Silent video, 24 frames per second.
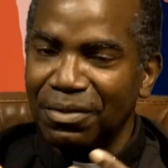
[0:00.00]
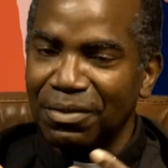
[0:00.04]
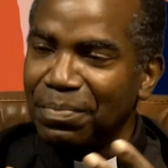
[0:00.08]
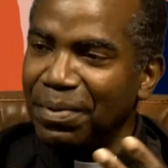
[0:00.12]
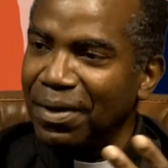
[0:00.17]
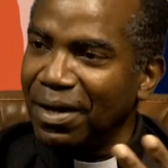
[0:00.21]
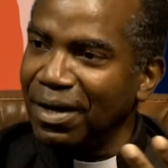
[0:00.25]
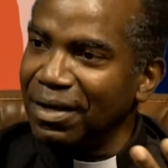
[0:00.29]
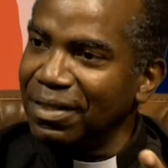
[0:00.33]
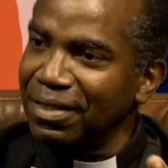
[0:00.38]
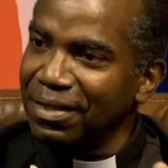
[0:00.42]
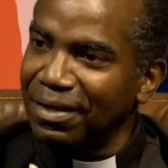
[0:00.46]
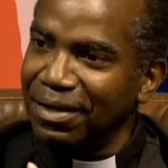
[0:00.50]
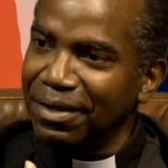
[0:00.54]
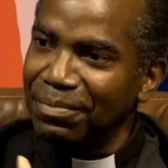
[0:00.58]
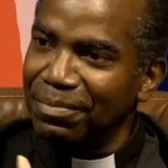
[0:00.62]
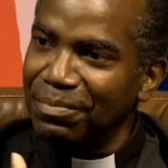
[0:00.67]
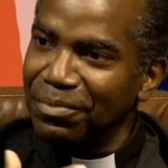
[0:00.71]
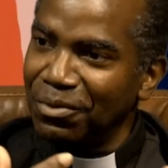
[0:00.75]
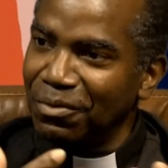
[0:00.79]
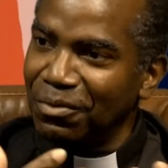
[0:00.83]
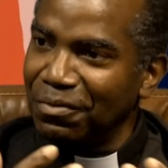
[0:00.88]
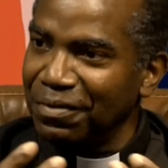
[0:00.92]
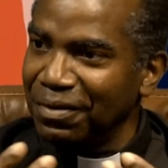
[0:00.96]
Python
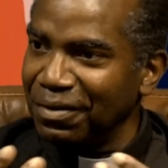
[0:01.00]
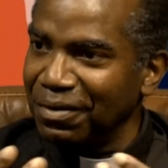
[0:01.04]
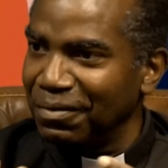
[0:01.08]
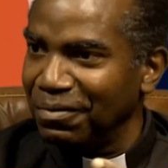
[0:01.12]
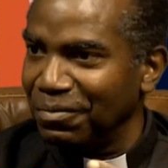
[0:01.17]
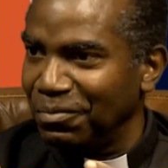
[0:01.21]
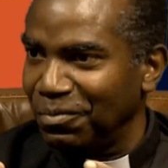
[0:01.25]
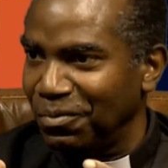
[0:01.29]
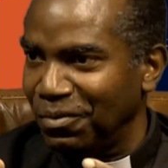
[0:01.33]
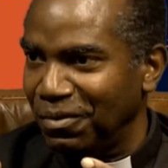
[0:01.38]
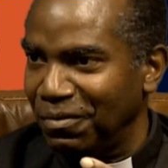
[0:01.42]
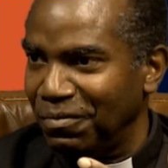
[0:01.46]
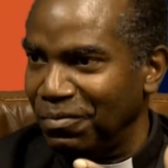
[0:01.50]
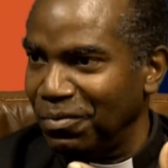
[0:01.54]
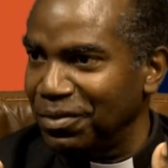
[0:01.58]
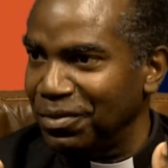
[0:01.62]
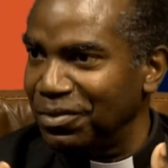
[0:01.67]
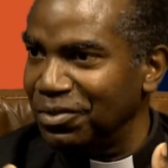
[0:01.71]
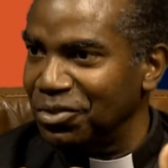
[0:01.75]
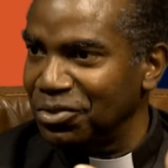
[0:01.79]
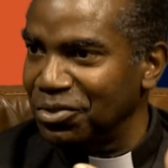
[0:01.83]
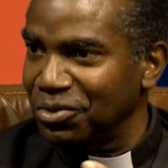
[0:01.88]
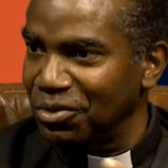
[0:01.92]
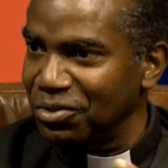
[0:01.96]
movie of what
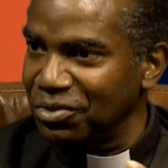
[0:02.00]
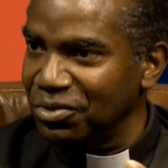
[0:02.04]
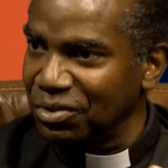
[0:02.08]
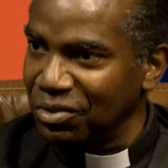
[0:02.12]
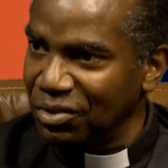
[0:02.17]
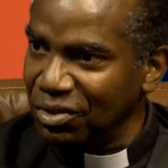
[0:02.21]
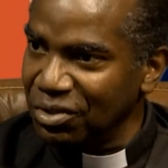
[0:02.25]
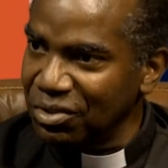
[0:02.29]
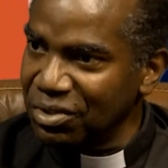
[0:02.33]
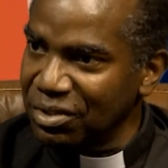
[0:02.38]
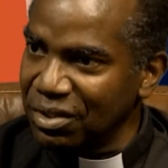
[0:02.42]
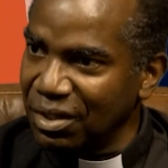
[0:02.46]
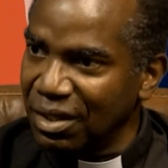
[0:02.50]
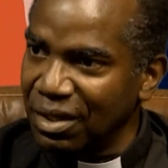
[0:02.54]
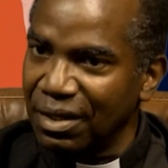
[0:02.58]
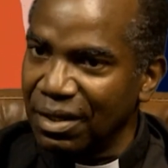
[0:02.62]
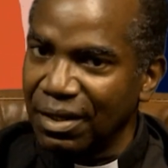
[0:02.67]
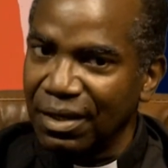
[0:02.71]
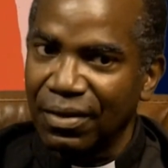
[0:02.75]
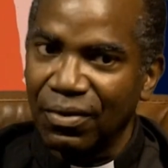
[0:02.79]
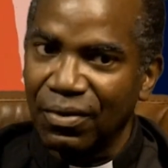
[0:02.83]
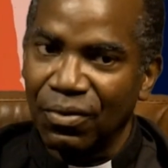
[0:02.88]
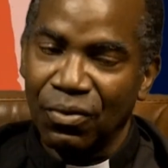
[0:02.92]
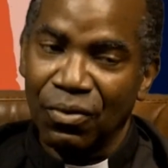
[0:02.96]
the church looks
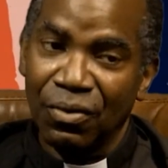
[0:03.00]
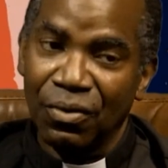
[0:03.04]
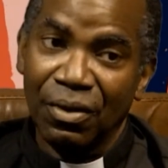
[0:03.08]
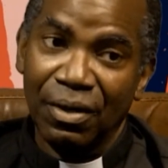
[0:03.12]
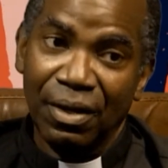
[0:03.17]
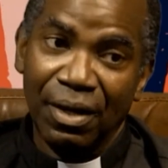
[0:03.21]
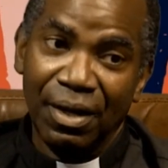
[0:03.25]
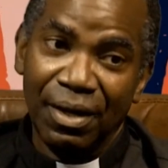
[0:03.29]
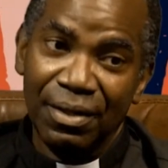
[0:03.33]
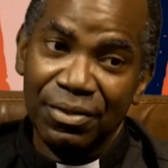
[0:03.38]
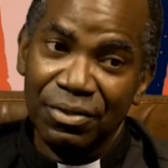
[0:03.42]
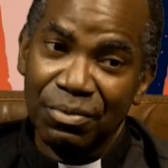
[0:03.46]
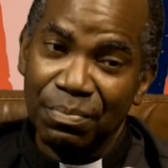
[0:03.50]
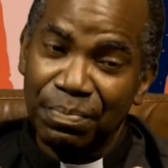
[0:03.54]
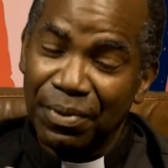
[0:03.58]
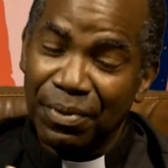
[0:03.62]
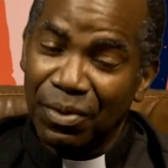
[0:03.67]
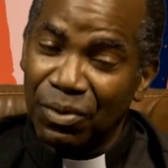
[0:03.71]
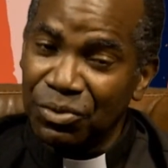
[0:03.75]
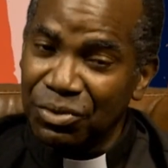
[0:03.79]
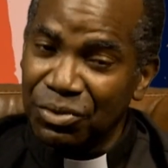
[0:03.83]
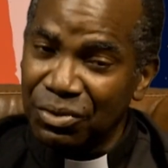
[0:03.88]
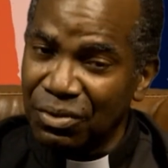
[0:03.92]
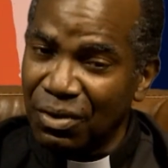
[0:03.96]
like, or as
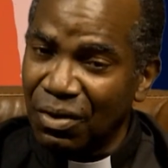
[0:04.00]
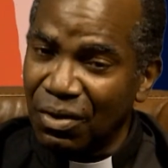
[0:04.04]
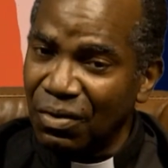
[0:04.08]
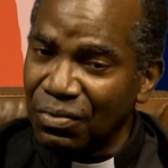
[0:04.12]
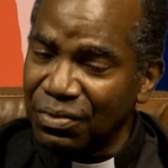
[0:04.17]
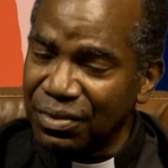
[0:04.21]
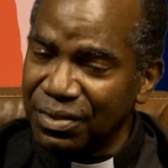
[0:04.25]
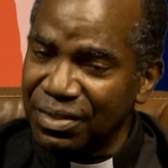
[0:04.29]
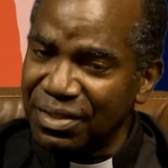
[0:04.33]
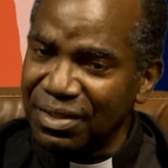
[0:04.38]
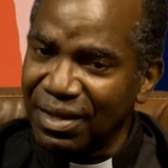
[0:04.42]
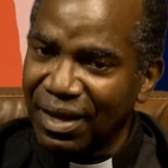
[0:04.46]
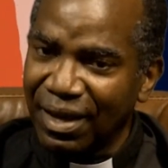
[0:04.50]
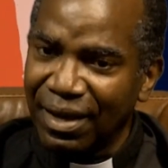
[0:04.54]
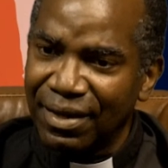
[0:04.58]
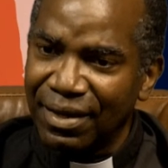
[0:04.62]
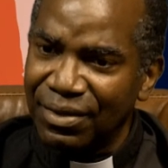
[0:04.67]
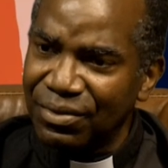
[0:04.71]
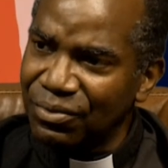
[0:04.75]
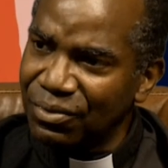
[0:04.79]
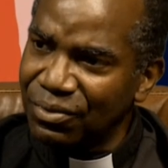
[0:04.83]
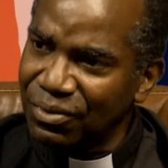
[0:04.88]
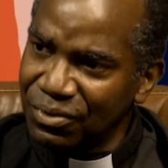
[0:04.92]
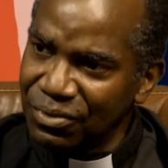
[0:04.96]
opposed to all the
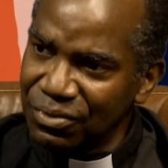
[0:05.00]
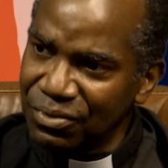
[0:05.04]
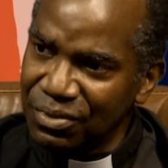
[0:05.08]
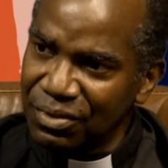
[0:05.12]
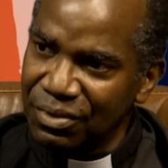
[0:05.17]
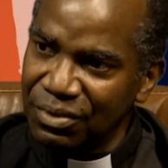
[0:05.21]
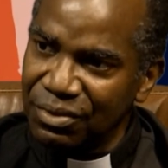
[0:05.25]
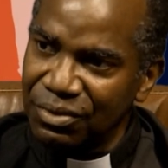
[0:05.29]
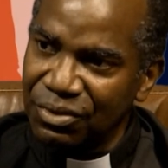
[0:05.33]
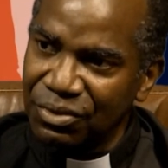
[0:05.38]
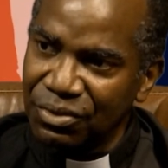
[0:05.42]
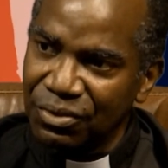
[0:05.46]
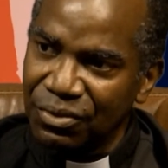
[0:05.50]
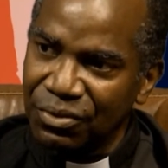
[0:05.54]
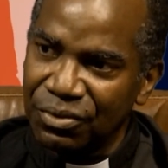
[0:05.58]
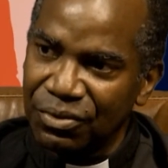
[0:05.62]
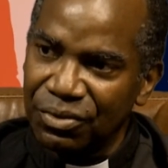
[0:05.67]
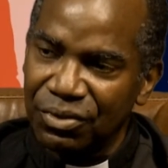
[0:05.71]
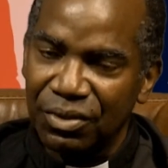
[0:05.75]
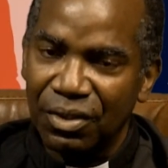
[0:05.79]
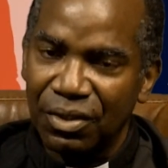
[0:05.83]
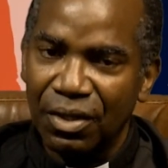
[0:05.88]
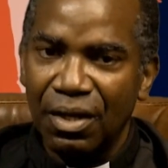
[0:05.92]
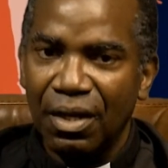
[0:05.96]
scandals in the
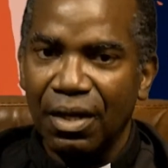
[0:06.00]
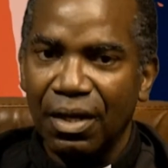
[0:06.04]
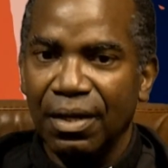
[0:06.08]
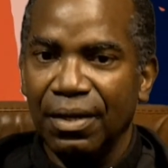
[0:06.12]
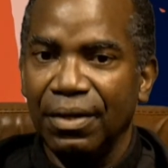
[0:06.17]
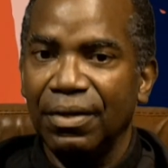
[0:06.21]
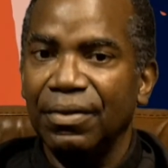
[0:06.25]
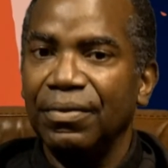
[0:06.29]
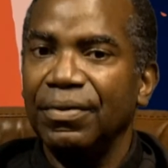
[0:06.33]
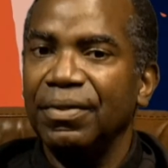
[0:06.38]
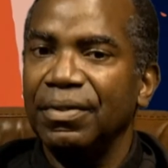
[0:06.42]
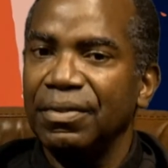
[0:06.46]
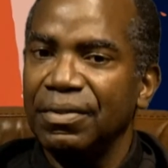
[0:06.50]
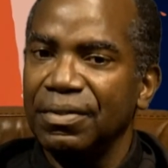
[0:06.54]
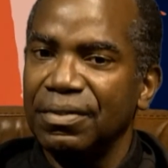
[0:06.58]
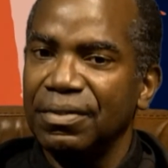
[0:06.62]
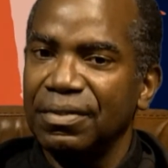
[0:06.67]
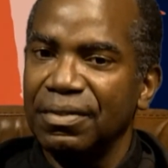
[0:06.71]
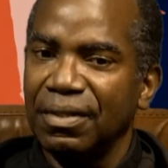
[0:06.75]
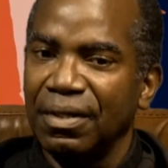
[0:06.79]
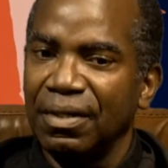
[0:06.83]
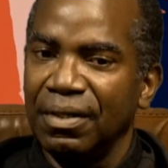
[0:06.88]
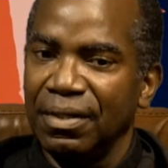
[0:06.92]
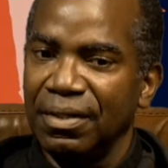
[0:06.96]
church. Here
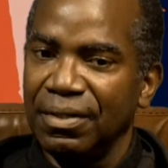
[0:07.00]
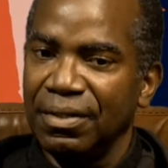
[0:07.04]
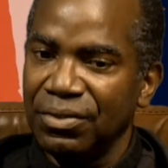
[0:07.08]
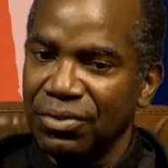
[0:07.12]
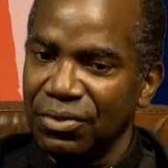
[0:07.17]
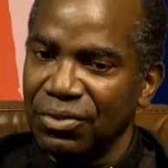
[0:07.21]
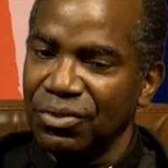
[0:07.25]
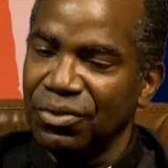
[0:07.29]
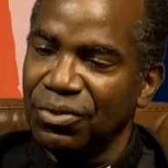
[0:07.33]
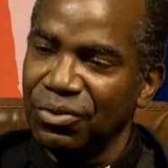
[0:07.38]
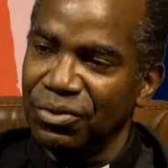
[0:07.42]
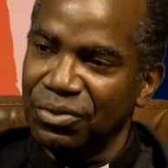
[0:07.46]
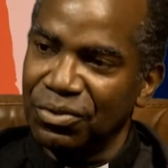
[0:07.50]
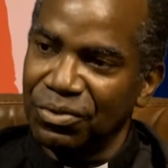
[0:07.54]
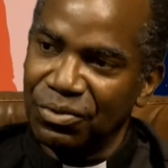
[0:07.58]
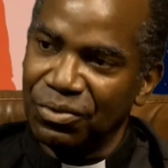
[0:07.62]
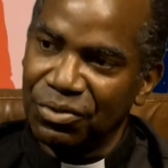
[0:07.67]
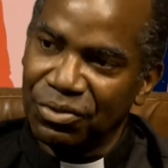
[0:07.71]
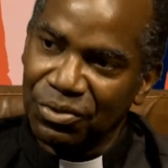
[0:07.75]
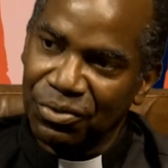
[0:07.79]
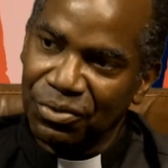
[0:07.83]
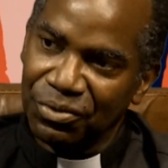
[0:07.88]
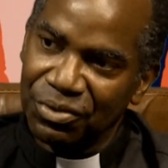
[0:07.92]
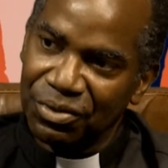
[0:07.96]
is an institutional
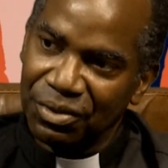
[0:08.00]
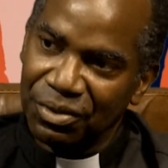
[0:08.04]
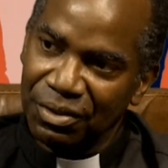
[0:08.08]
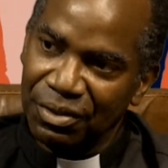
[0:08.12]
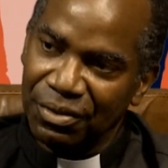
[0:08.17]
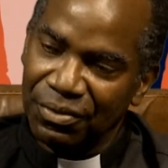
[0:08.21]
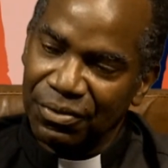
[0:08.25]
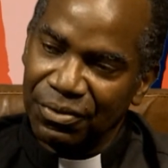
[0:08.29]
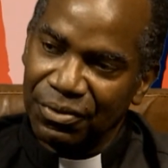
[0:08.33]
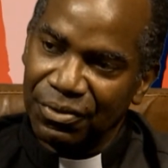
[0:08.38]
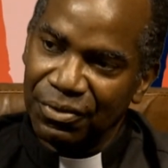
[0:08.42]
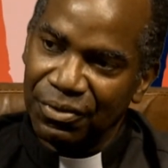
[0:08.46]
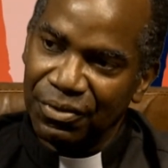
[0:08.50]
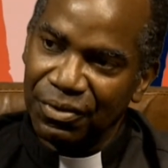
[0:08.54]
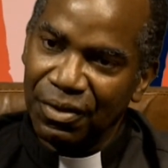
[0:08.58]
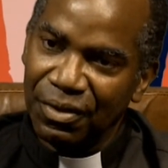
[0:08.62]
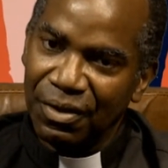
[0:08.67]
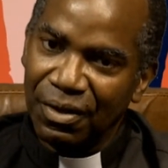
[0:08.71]
church leader